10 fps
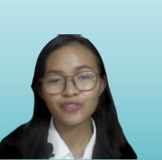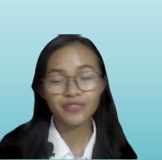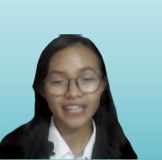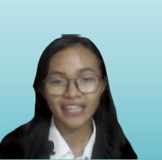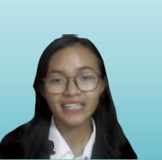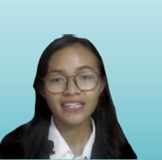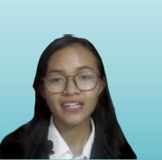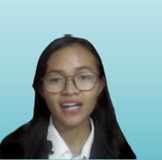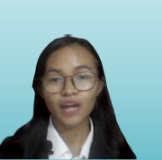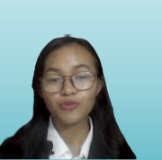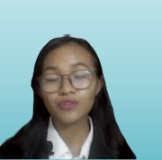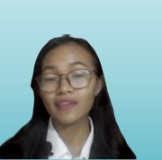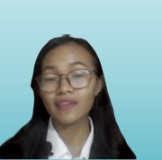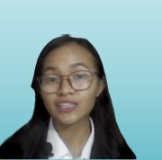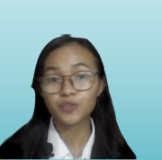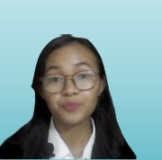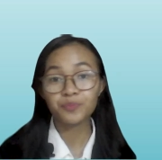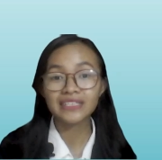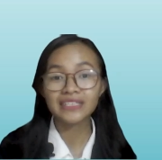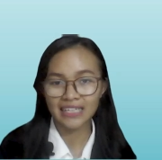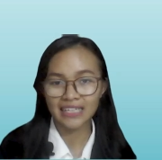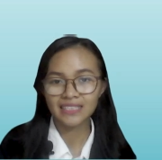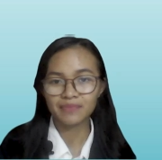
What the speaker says: today I would like to present